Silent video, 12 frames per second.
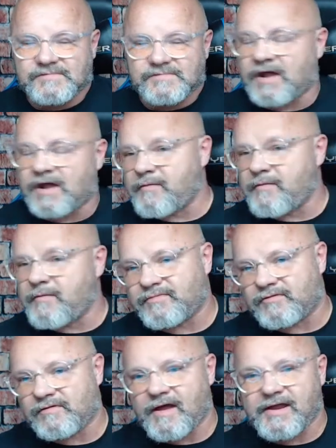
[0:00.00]
I know
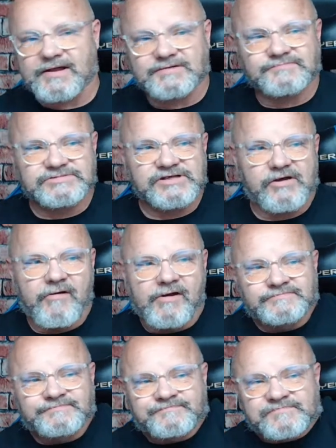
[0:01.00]
people will like it. So,
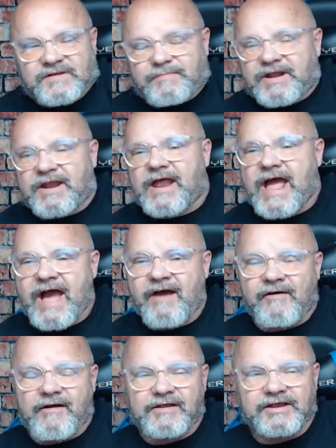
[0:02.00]
but
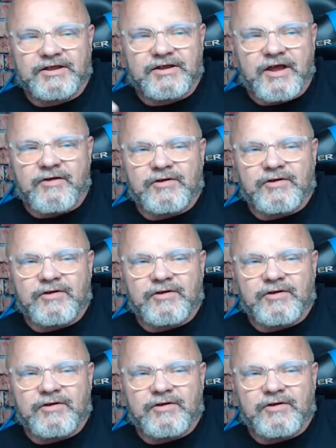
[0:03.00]
how, you